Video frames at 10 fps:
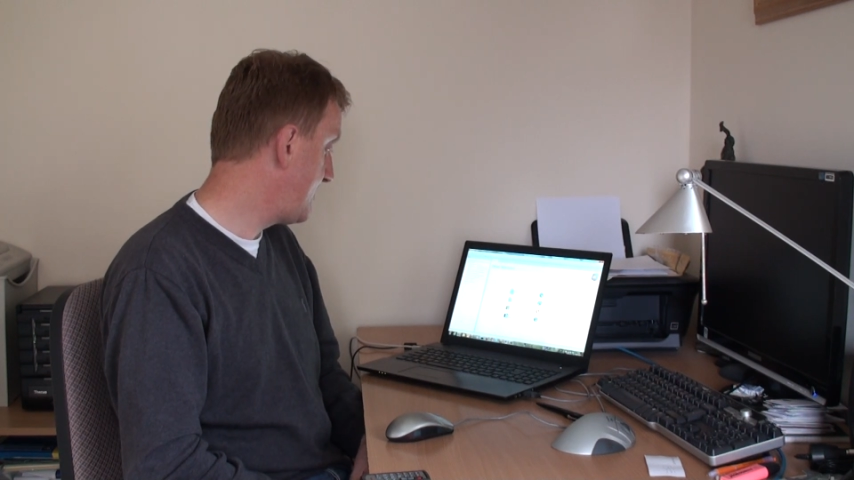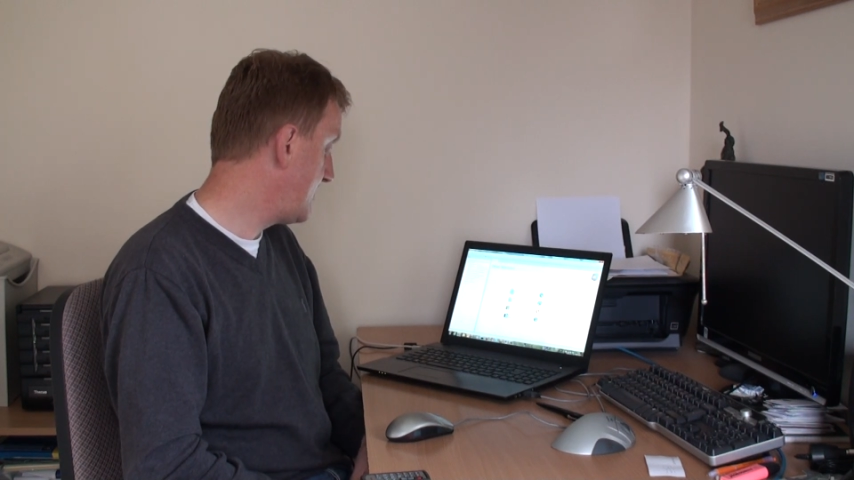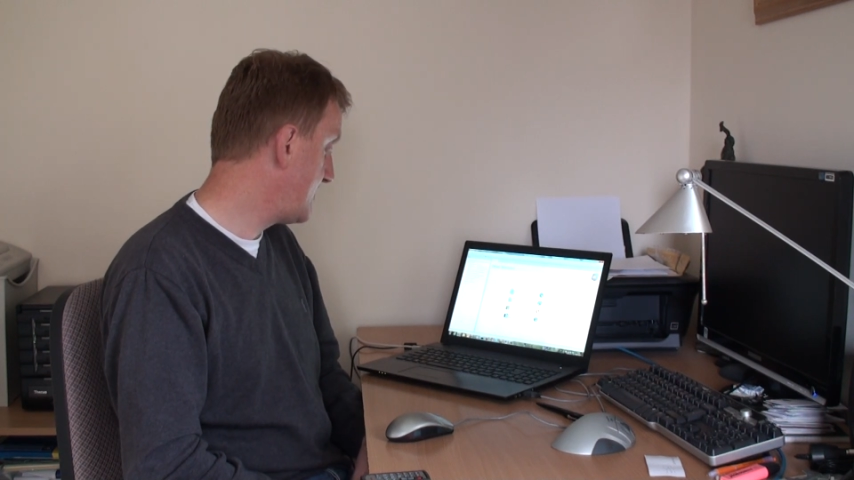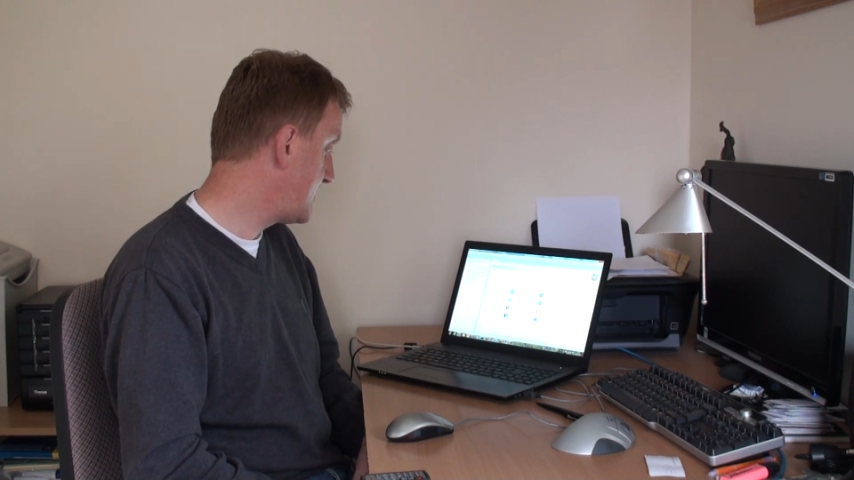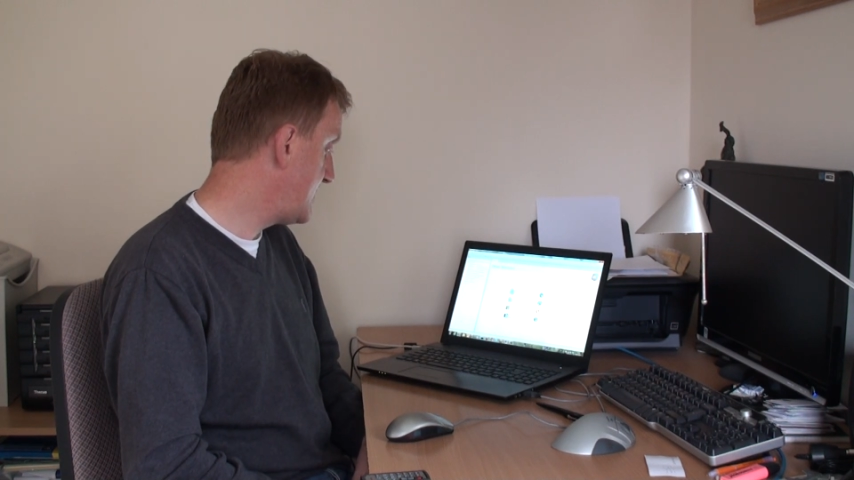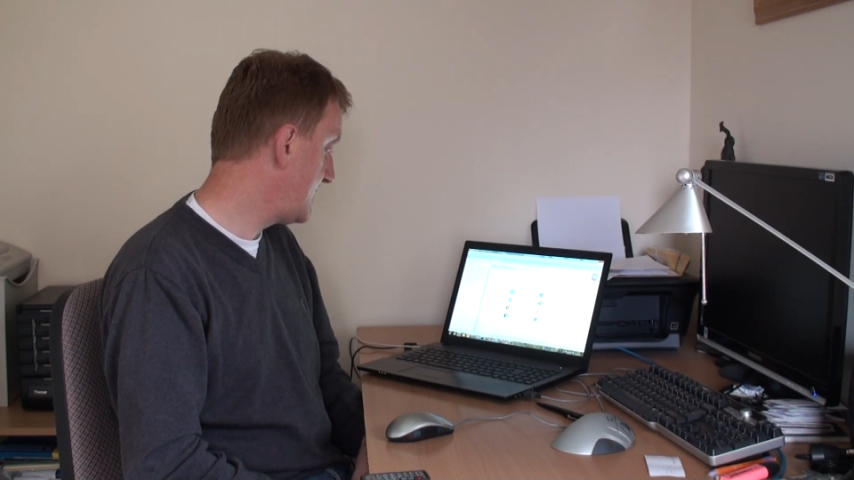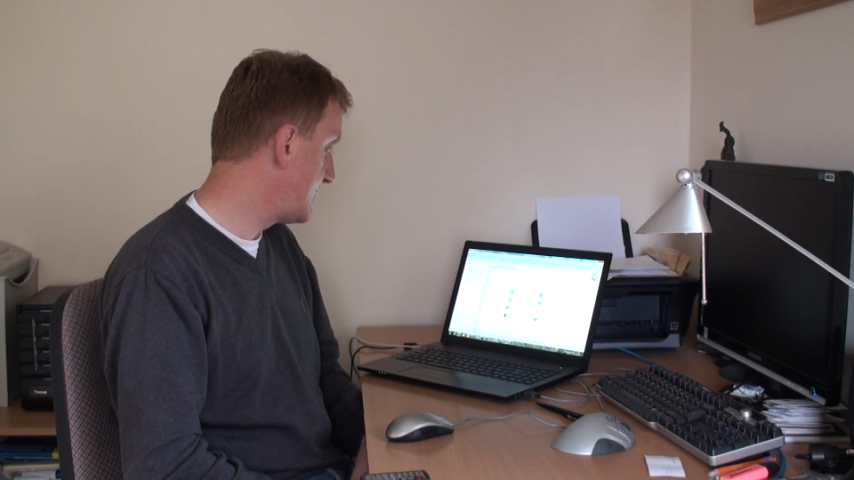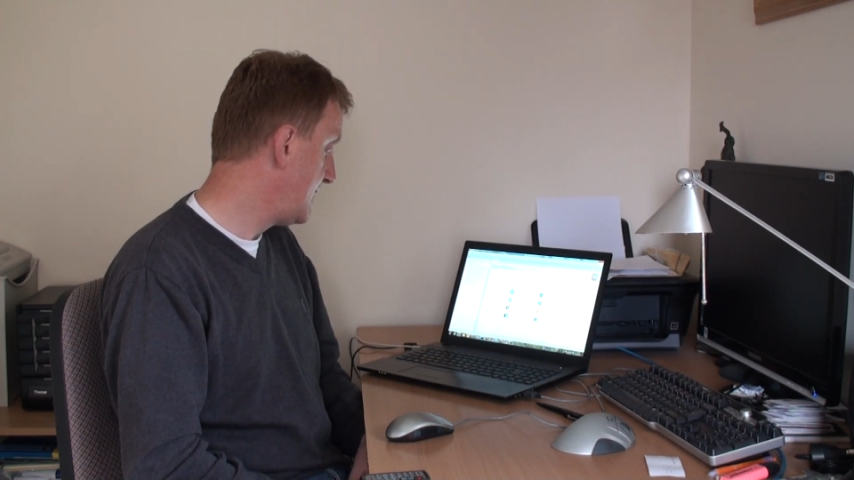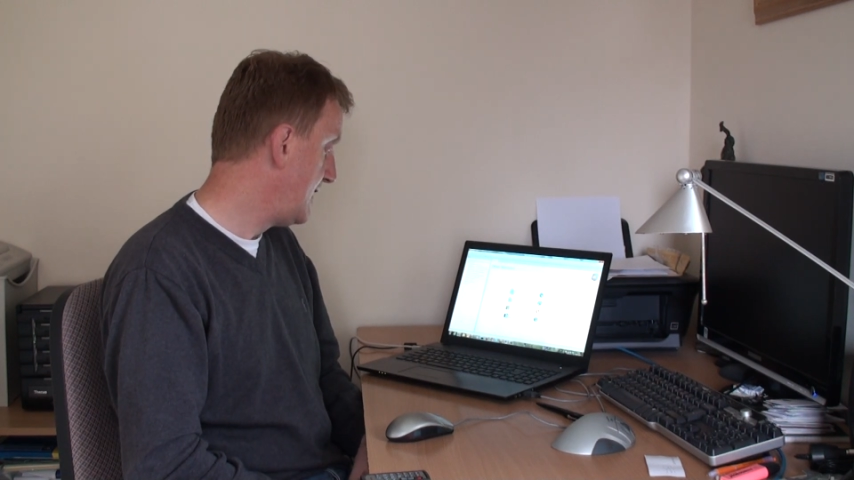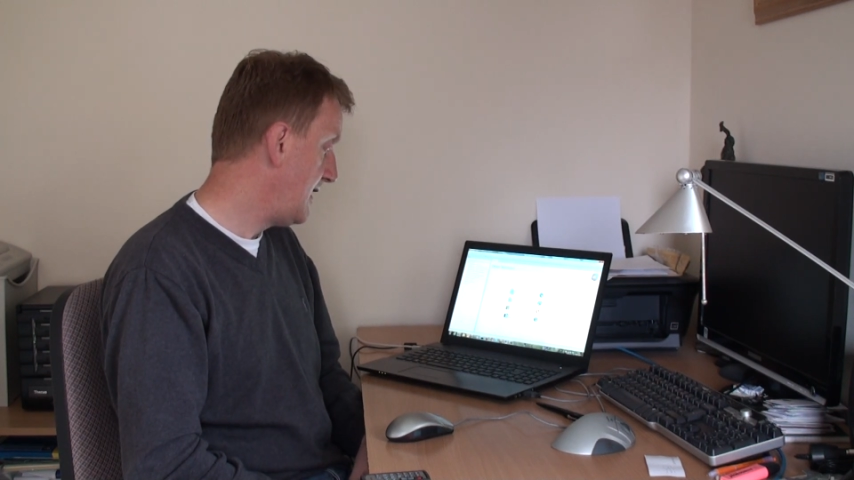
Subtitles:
pretty much it.